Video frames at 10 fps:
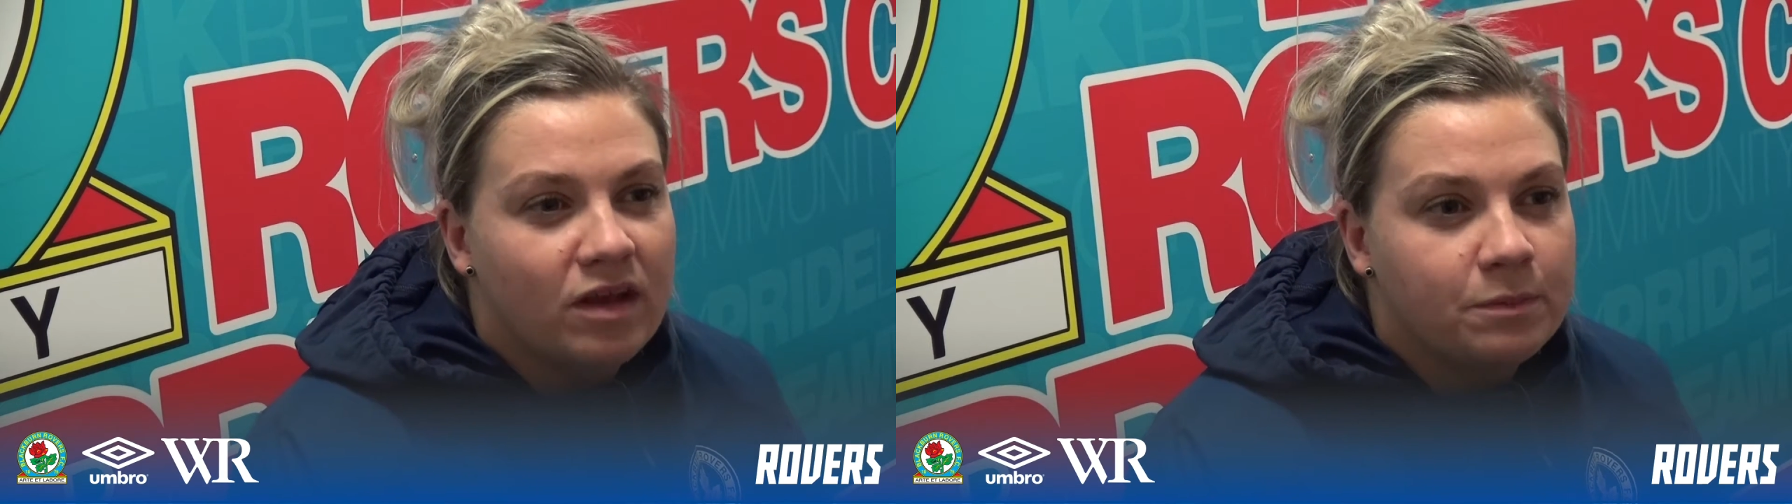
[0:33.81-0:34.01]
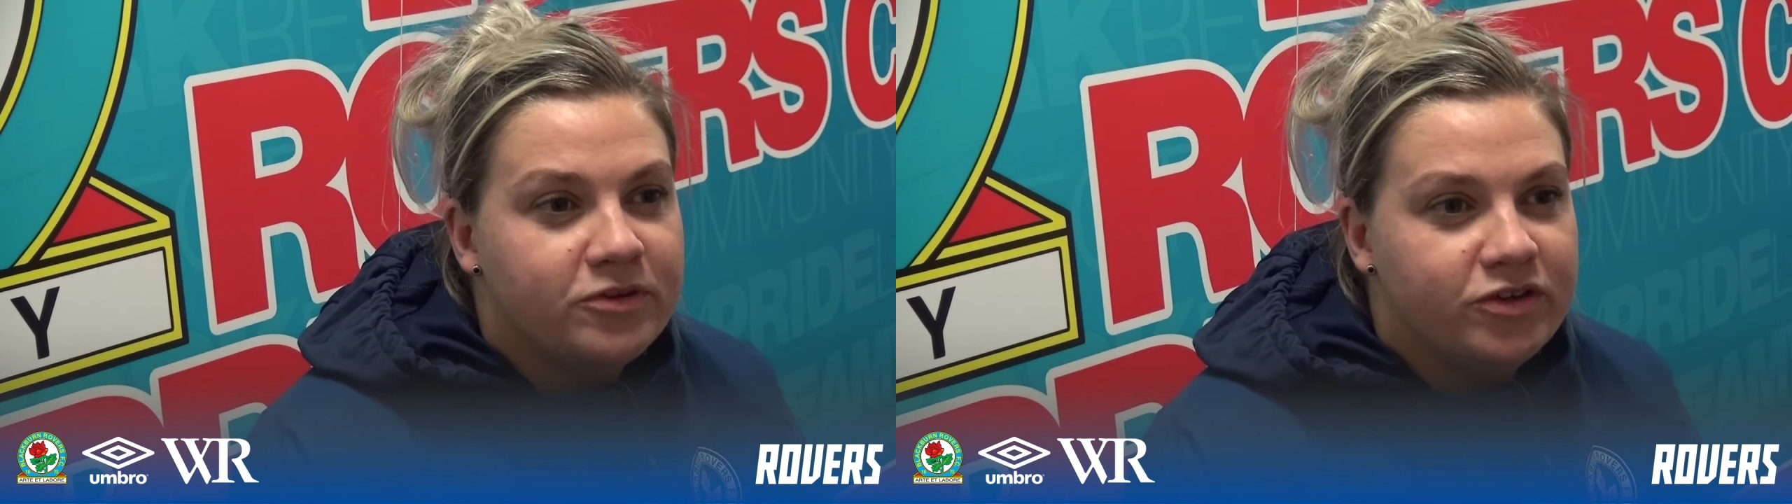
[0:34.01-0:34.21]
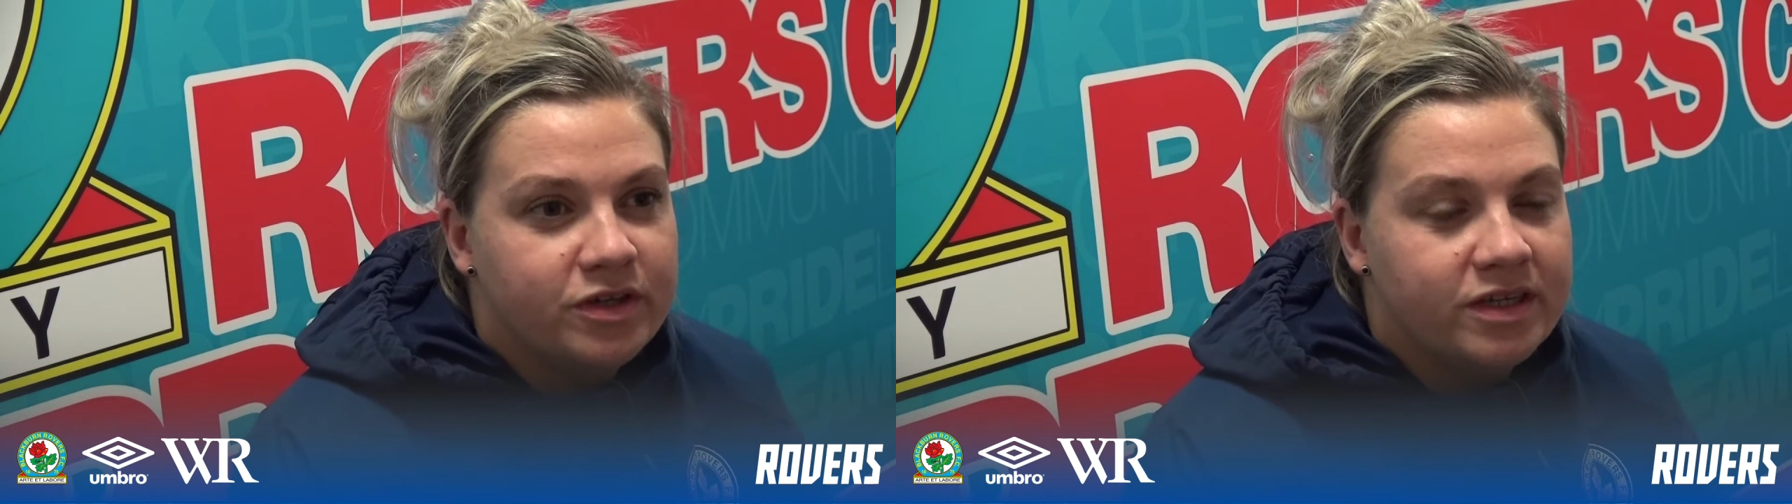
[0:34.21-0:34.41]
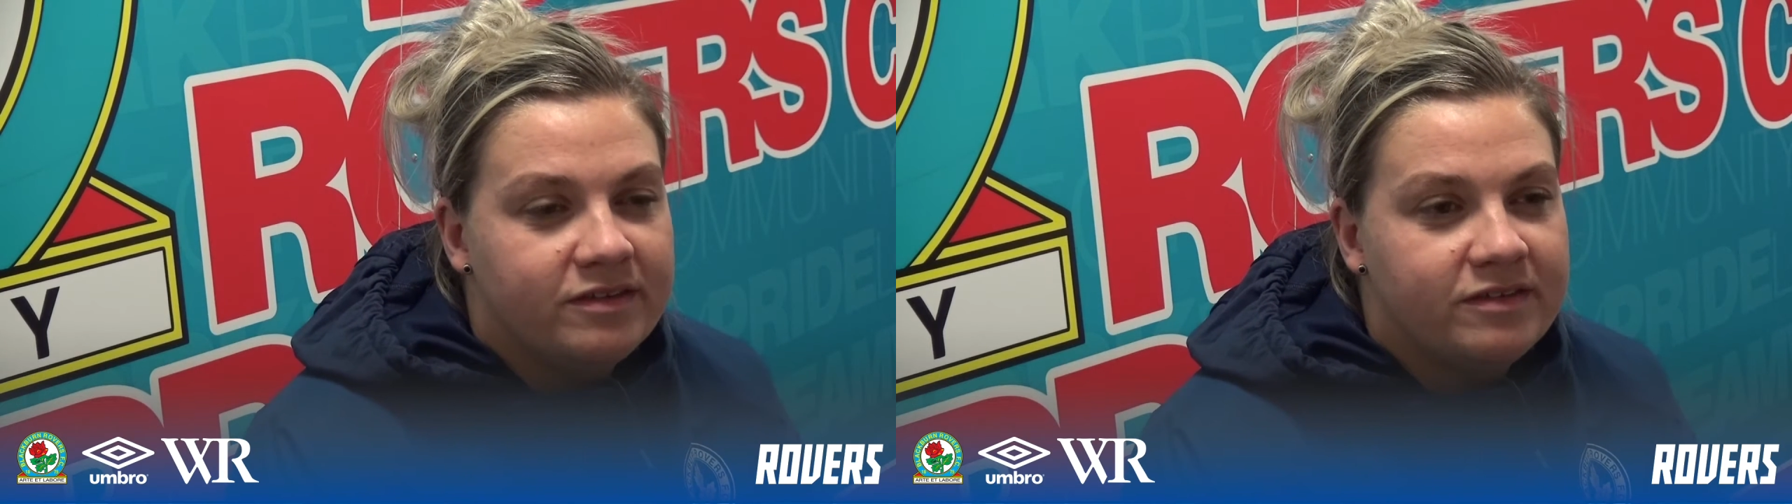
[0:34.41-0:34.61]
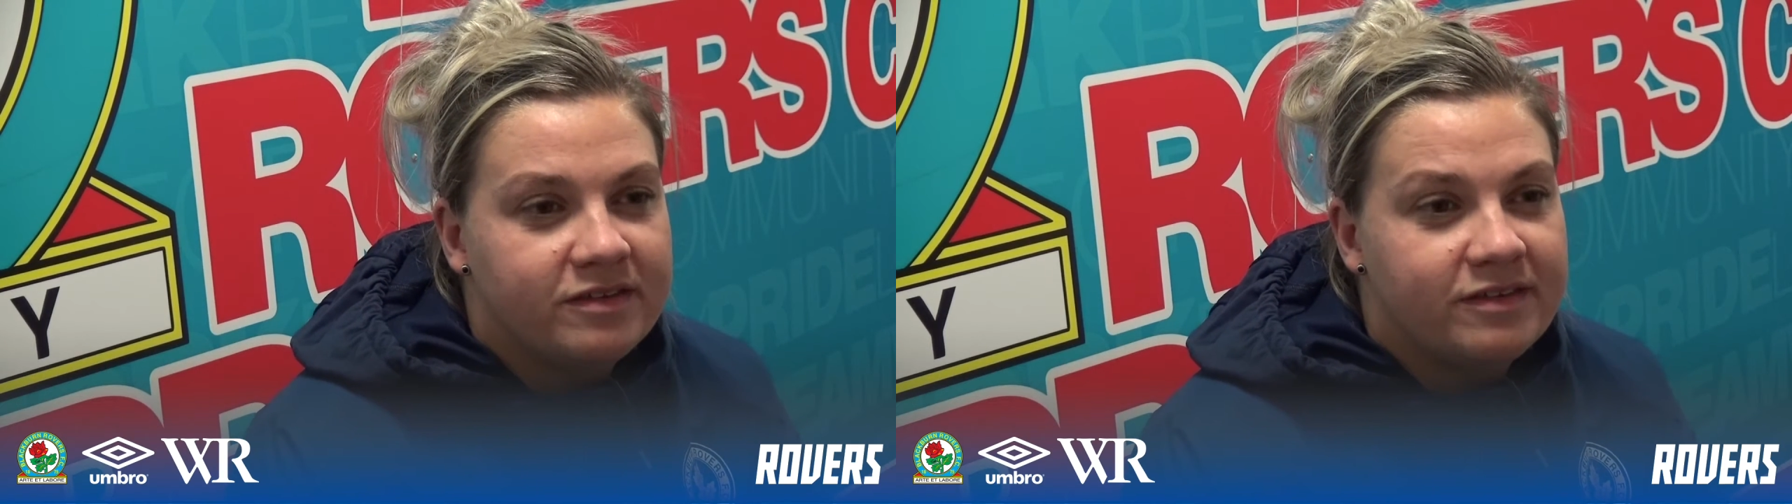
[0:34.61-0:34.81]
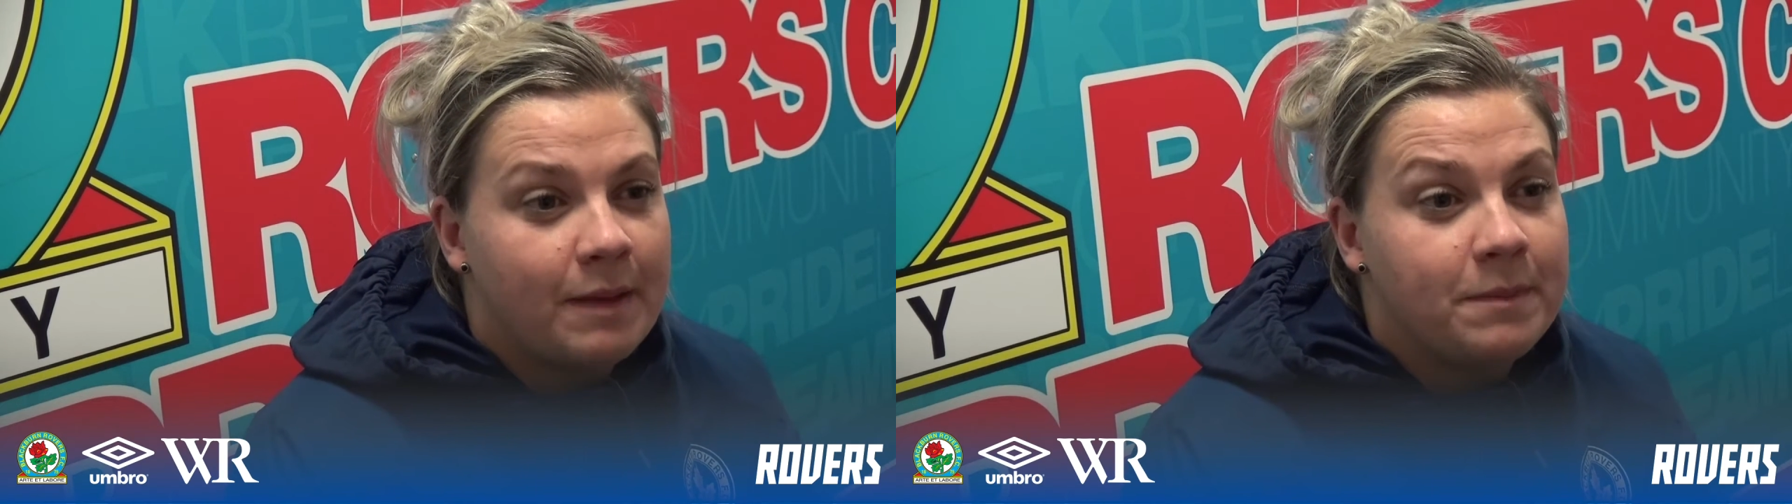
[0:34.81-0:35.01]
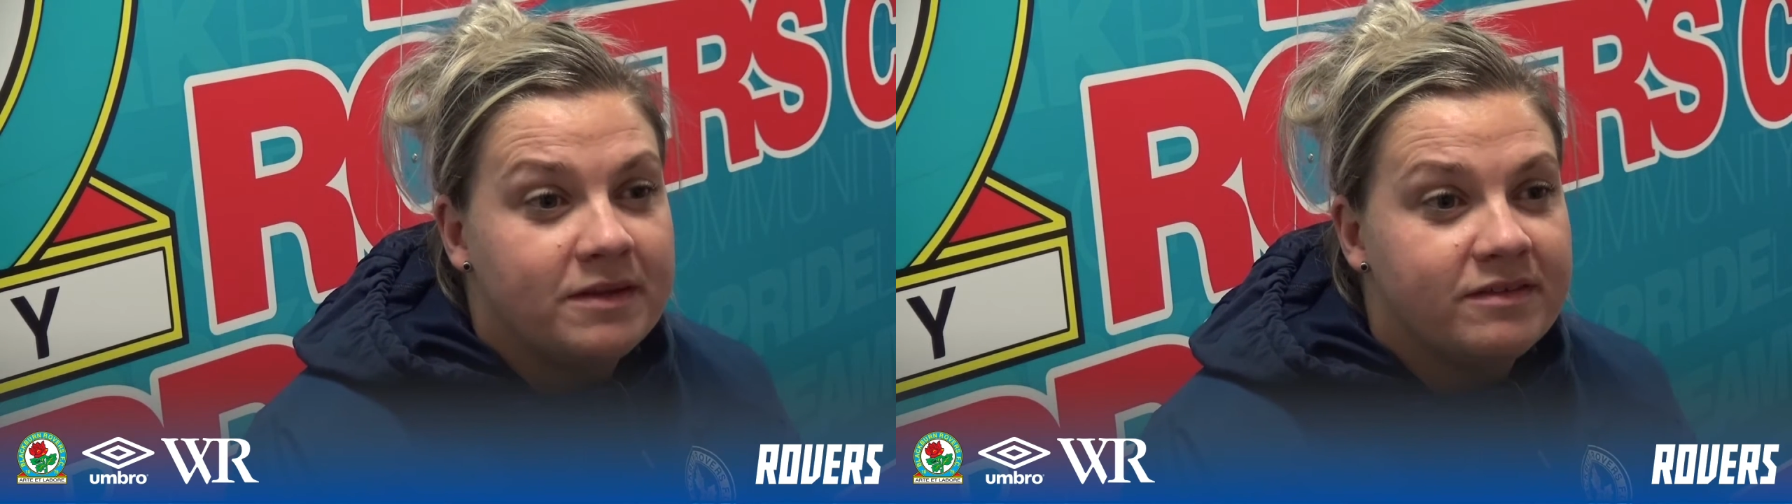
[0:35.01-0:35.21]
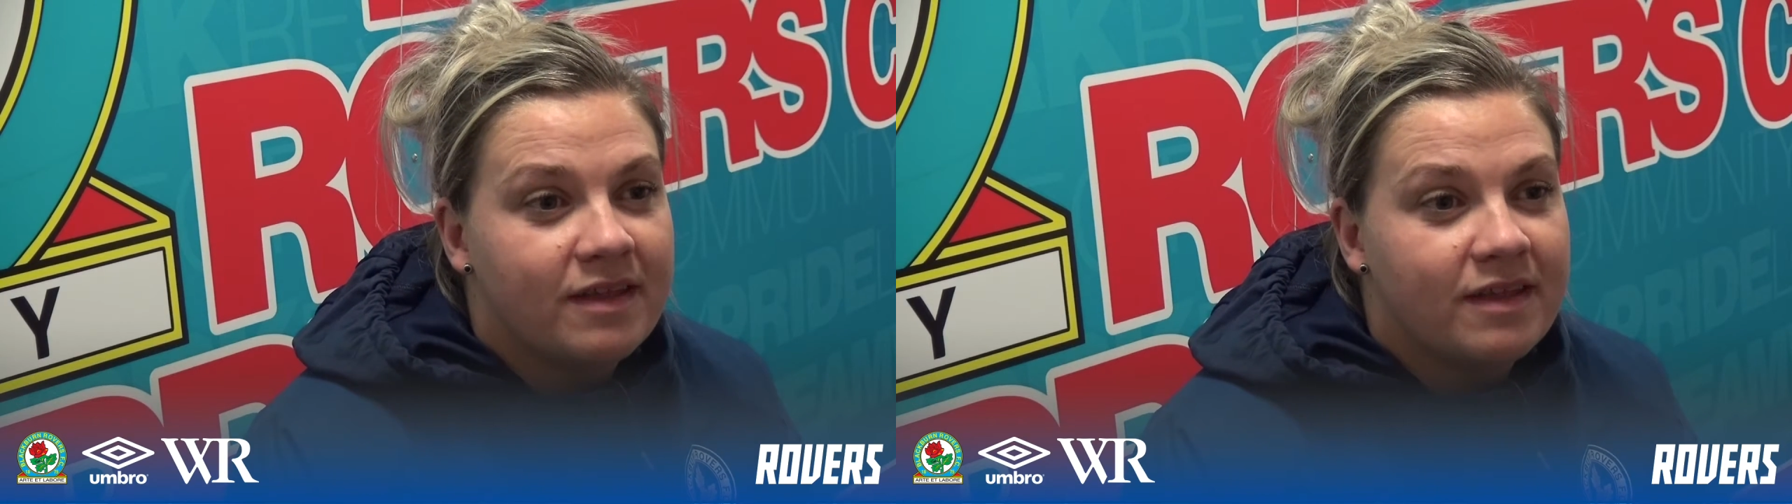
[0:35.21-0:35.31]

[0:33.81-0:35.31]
opportunities to step into